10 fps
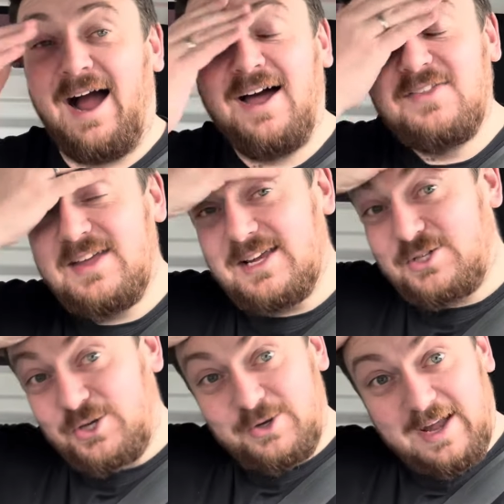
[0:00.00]
And
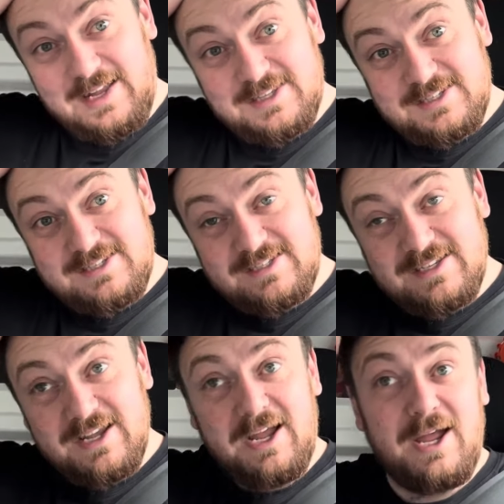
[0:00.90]
these 2 lads
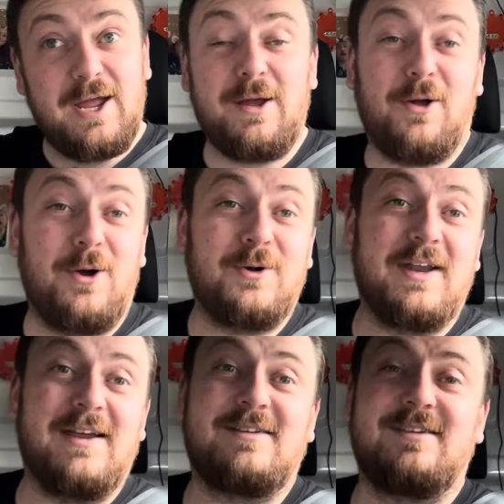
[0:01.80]

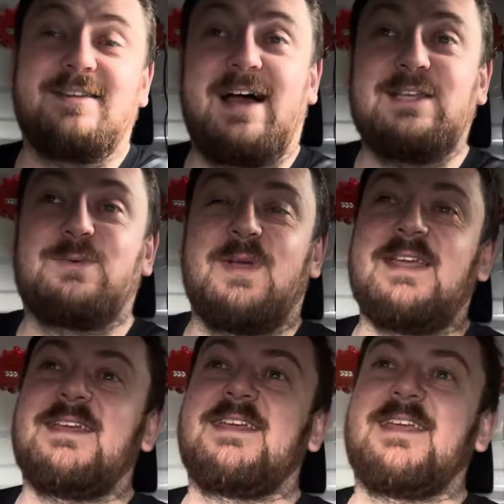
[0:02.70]
loaded last week